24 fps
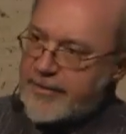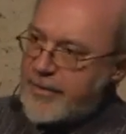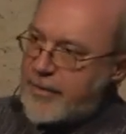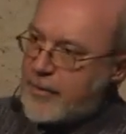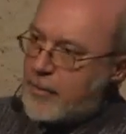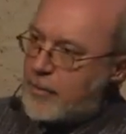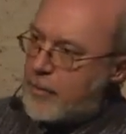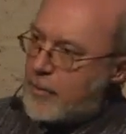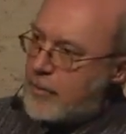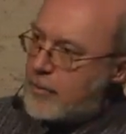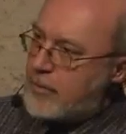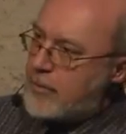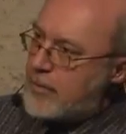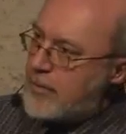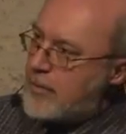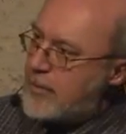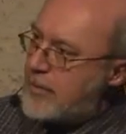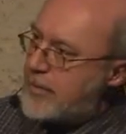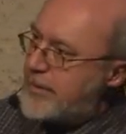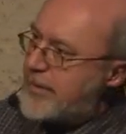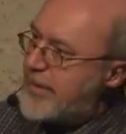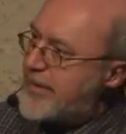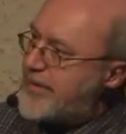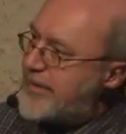to your
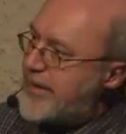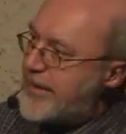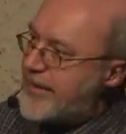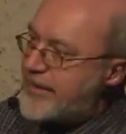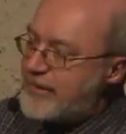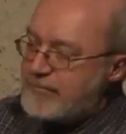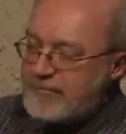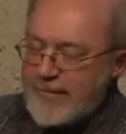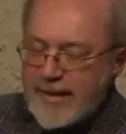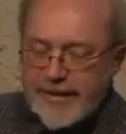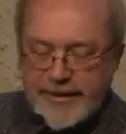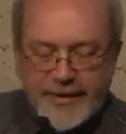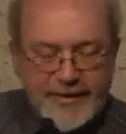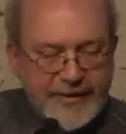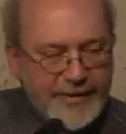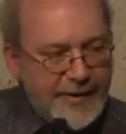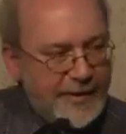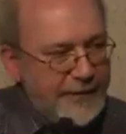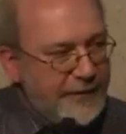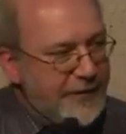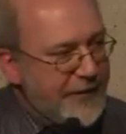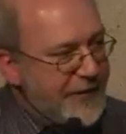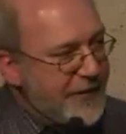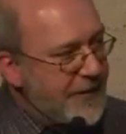deceased
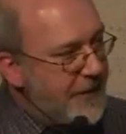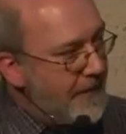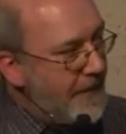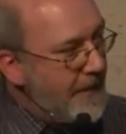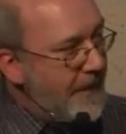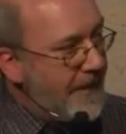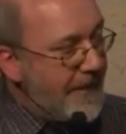relatives,